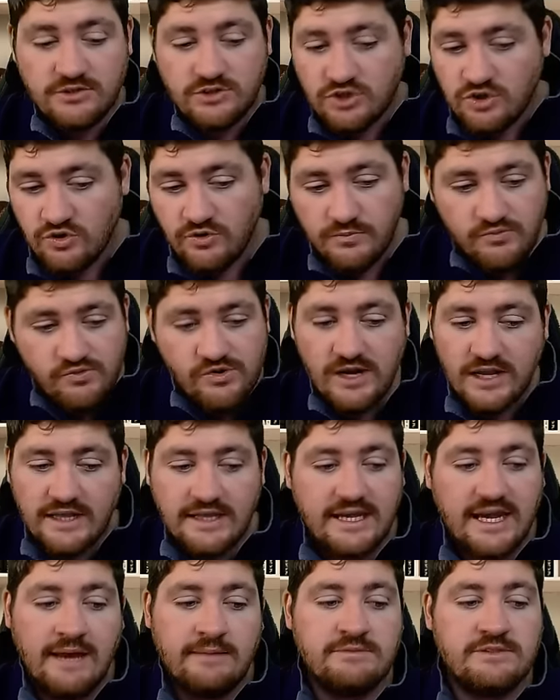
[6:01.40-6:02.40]
two brilliant
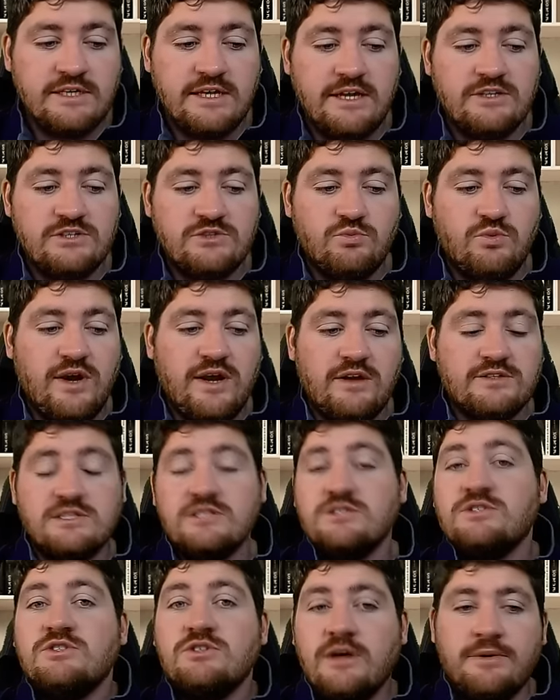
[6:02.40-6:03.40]
games against
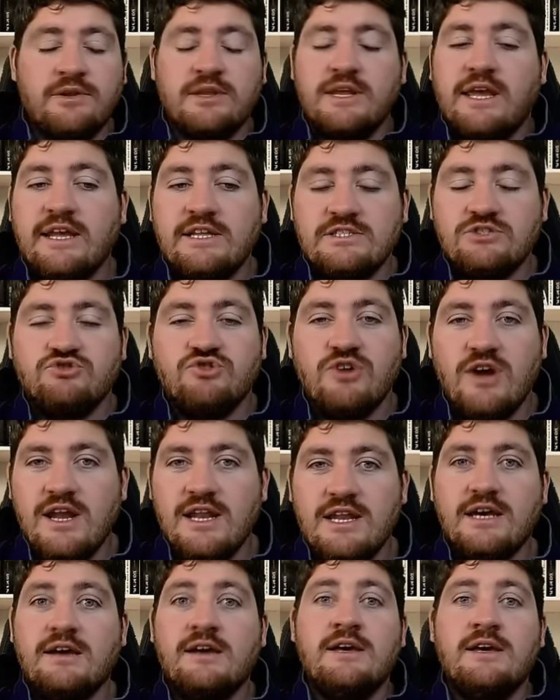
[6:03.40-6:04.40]
Wales and against
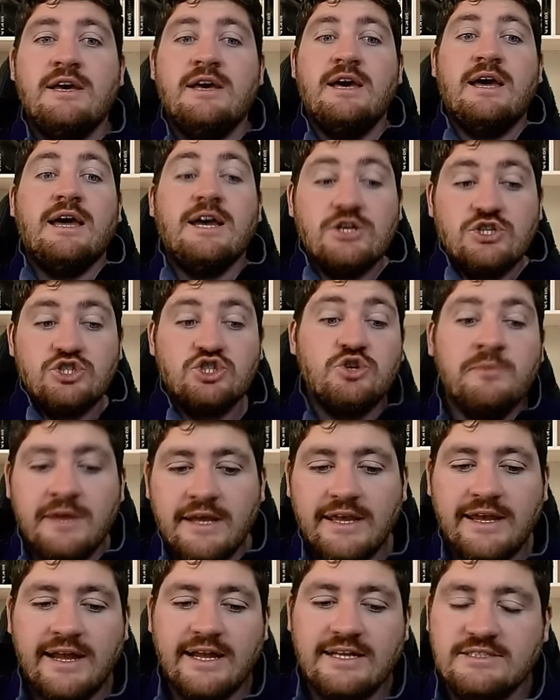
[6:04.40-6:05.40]
Australia, assuming he
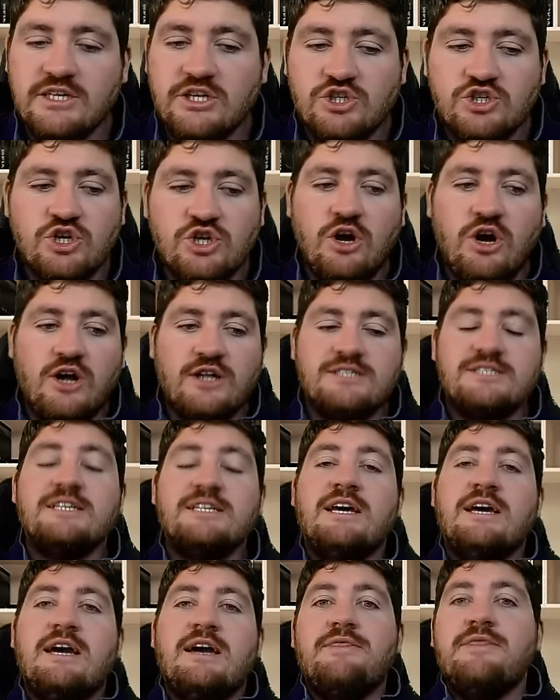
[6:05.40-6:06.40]
gets that chance,
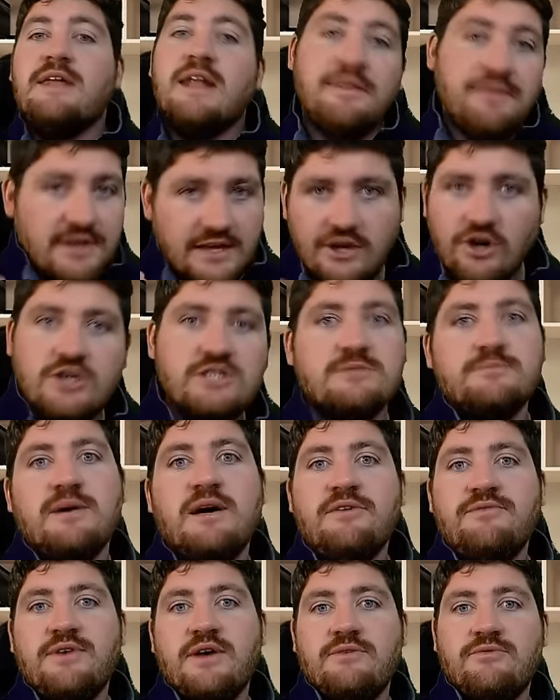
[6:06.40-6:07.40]
then I think he goes
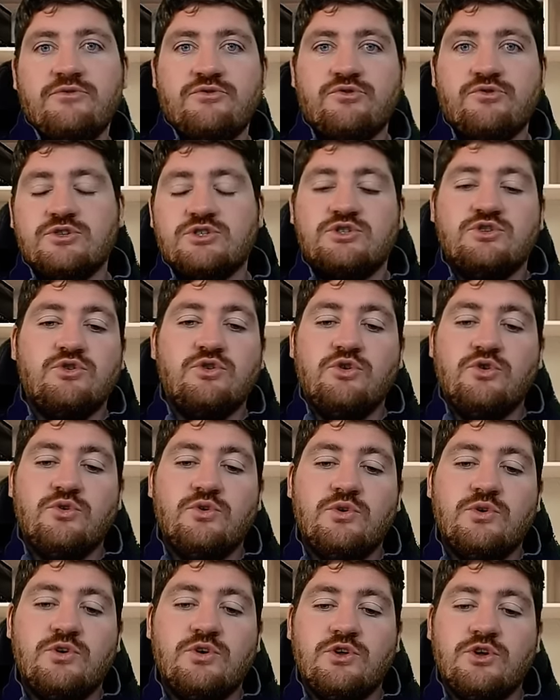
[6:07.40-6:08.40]
above Evan Roos, who,
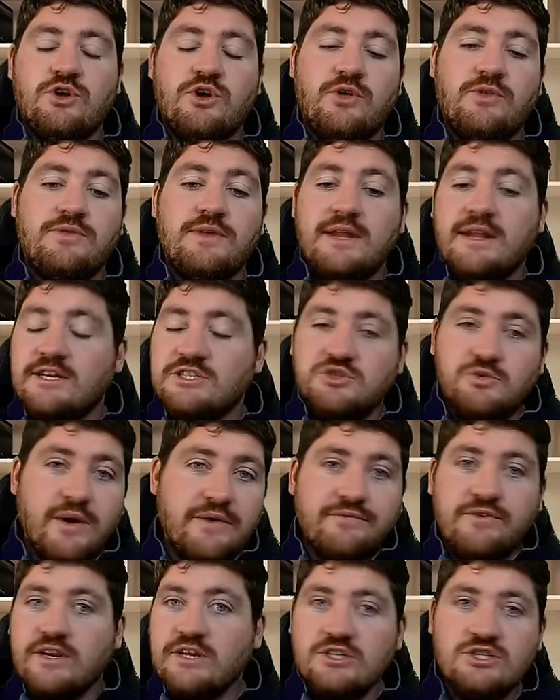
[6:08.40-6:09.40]
you know, then has to wait
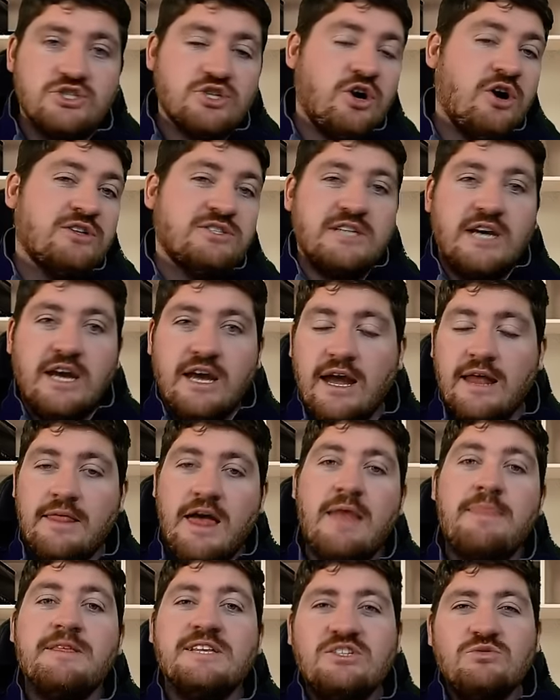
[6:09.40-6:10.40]
for his chance. And
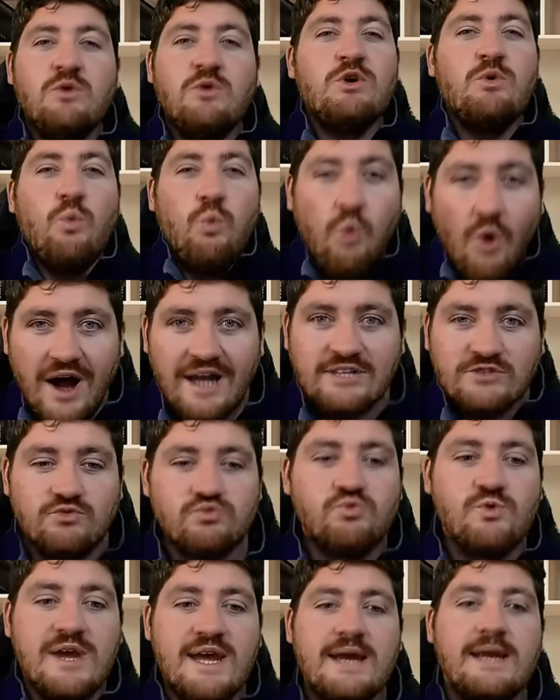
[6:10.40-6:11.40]
and this is what we want,
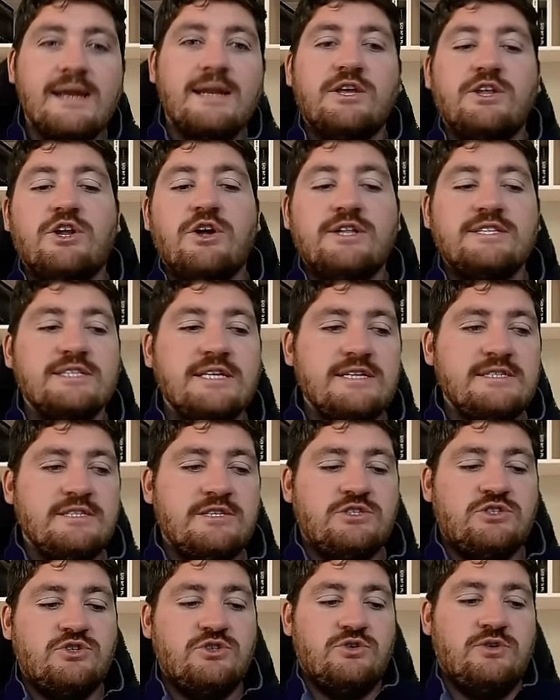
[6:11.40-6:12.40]
really. You know, it's easy
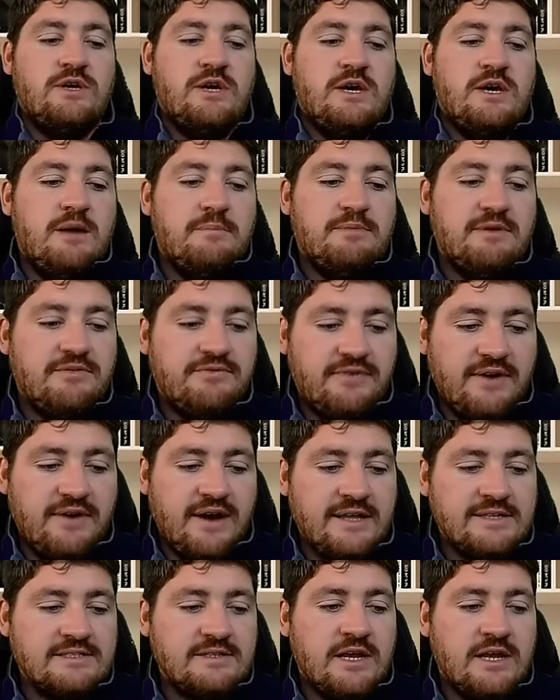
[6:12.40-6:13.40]
to be
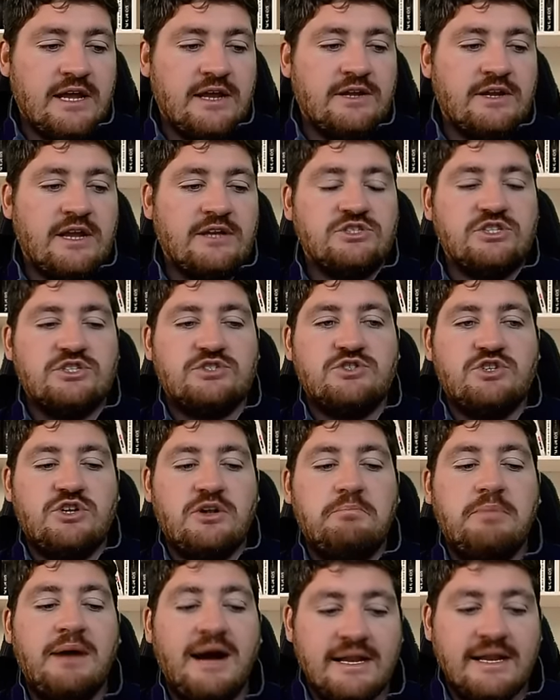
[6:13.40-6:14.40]
fans and, and, and just, you know,
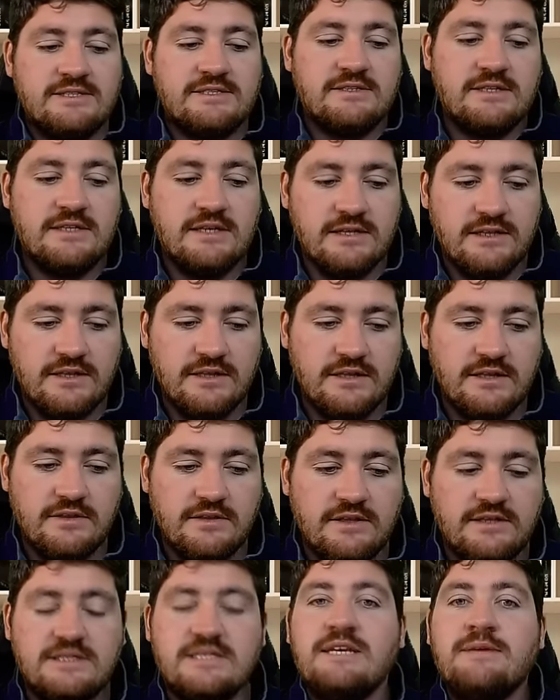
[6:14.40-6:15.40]
punt the, the, the
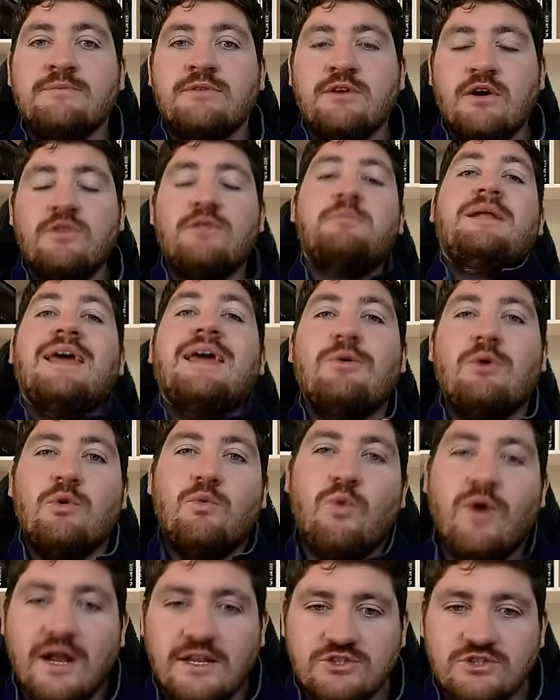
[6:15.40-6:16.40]
team on the player we
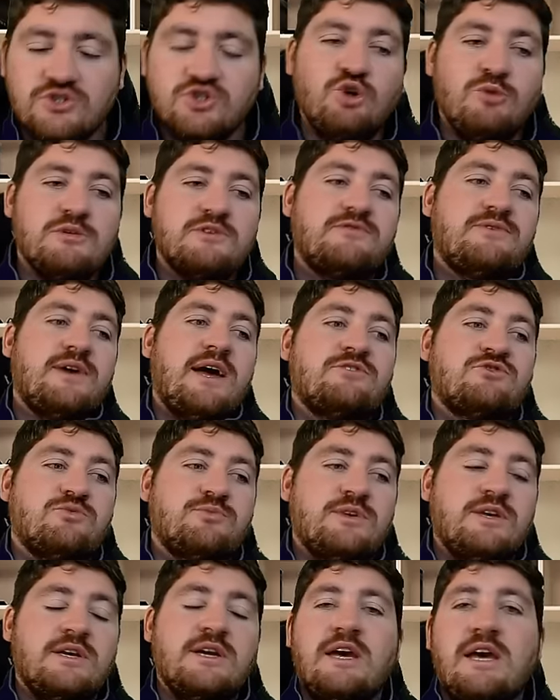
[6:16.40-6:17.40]
want. So Stormers fans will
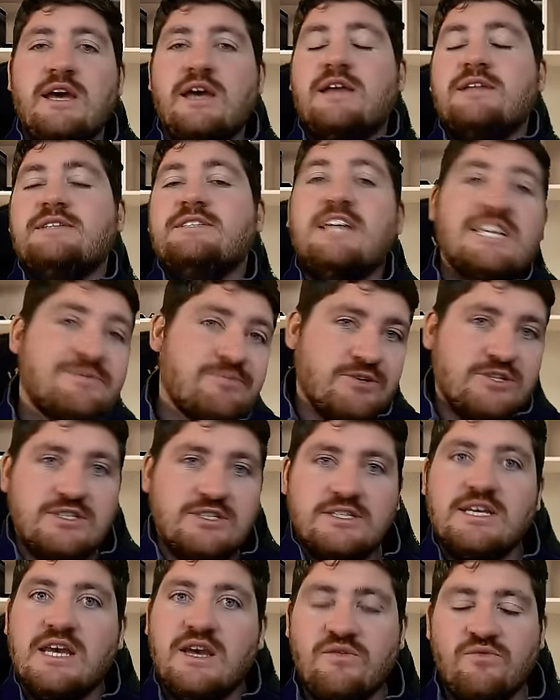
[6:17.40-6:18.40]
be desperate to
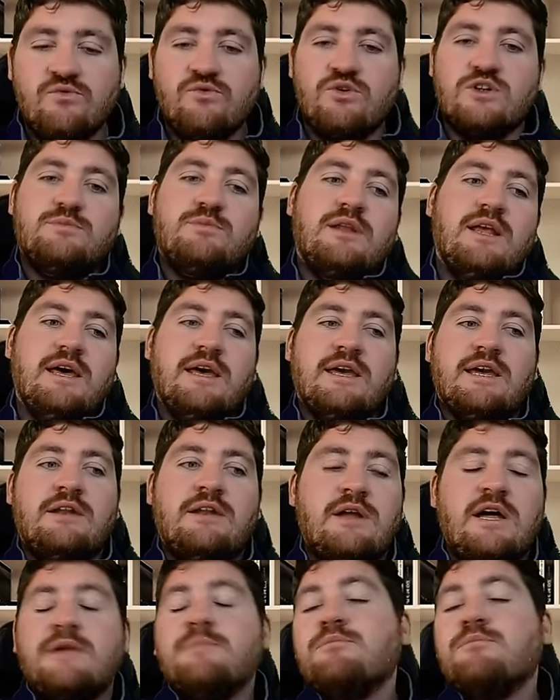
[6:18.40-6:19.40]
see Evan Roos playing, and,
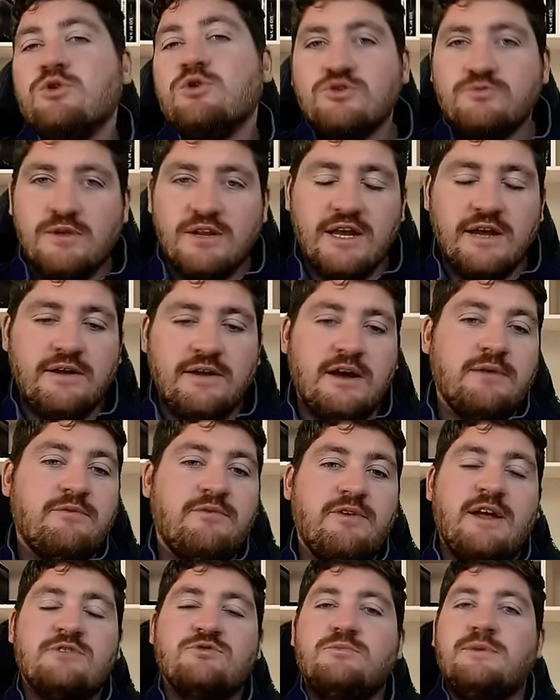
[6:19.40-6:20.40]
and Bulls play, and uh,
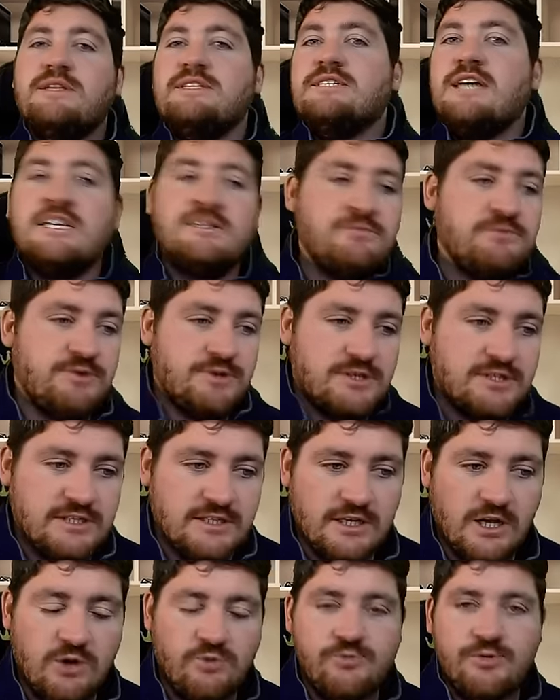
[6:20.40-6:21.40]
fans will be desperate to see
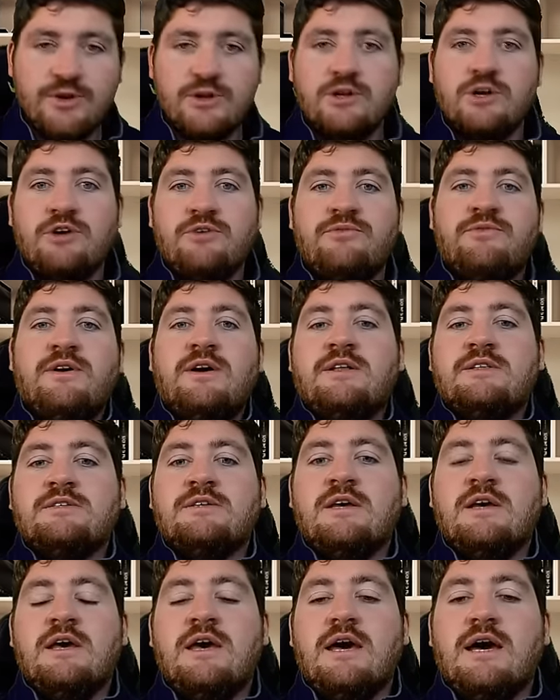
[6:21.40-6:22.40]
Elrich Louw fan
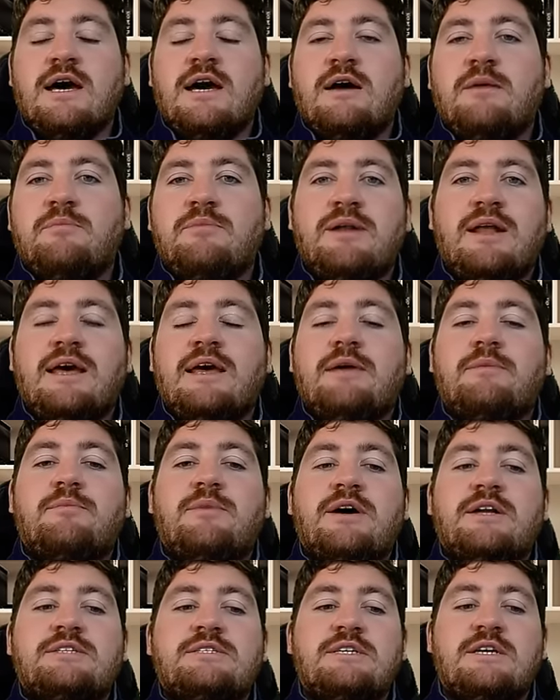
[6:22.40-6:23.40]
uh, play.
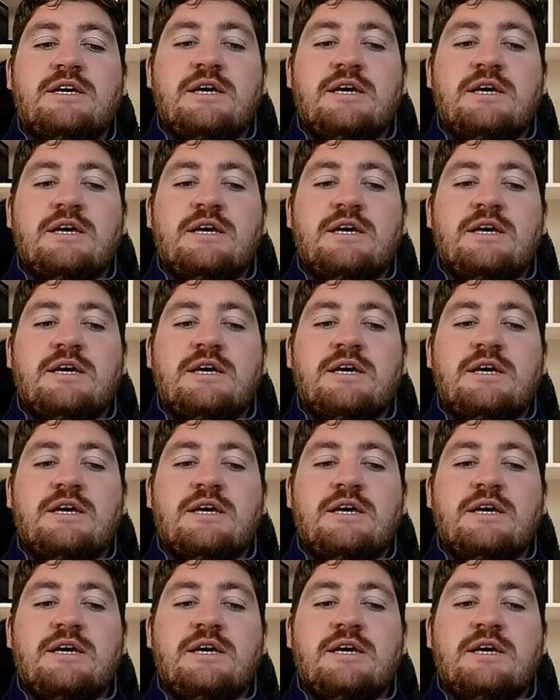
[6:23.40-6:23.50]
But